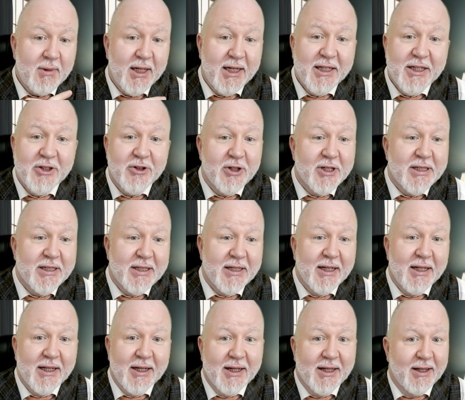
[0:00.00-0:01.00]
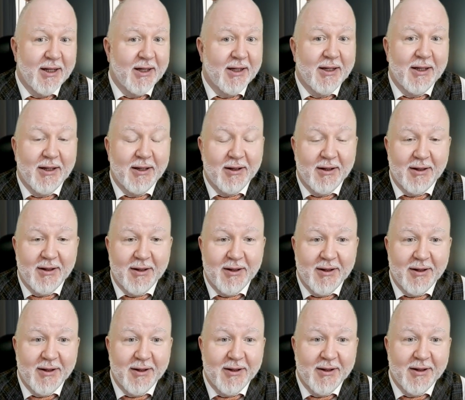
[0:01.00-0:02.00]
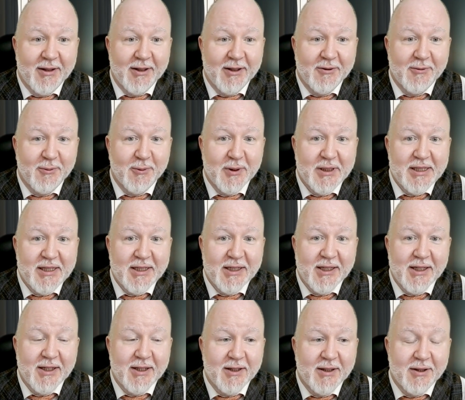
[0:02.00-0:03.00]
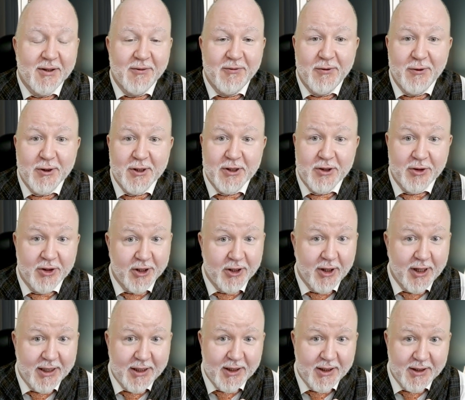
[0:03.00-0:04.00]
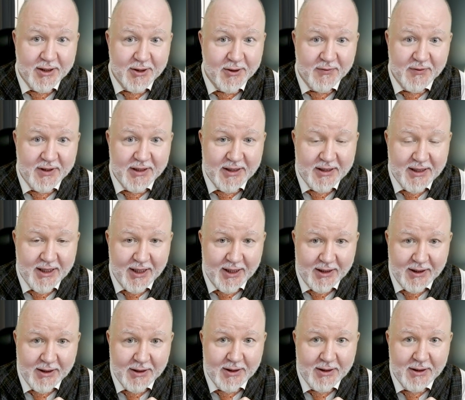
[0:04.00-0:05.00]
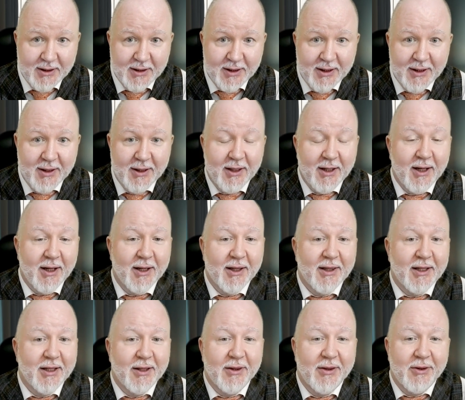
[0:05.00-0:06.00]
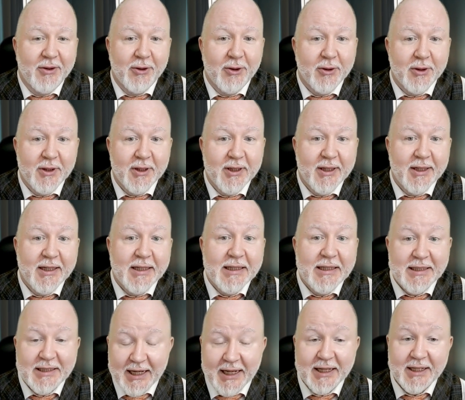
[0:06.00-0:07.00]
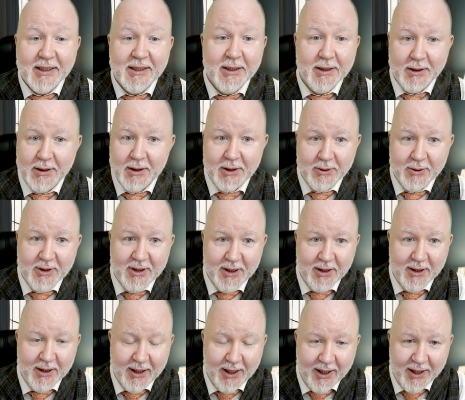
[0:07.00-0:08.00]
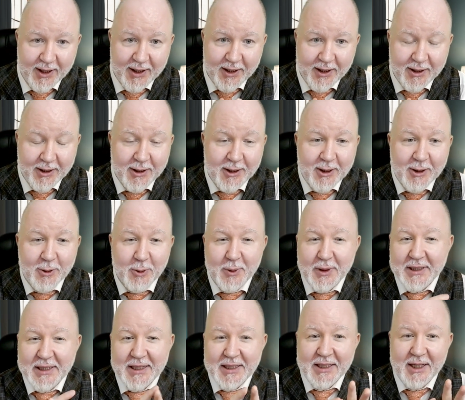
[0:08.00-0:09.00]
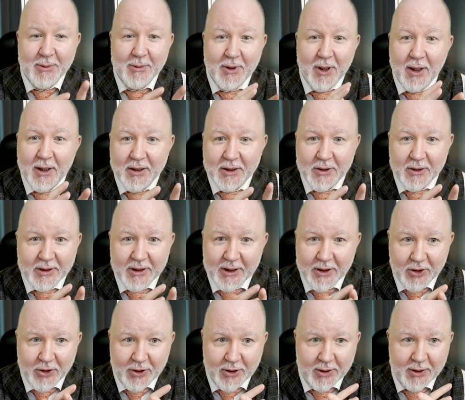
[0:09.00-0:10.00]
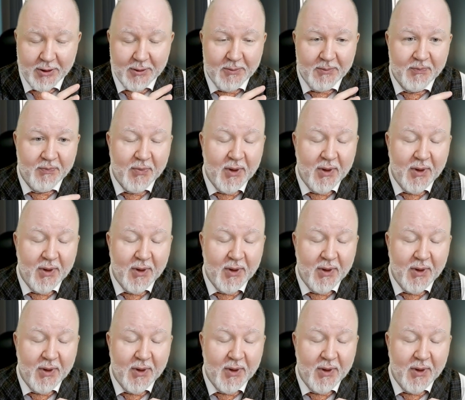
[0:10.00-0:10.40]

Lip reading: Interestingly, like if we see the first regardless of intent, and then third, intended to delay, we see some contradiction.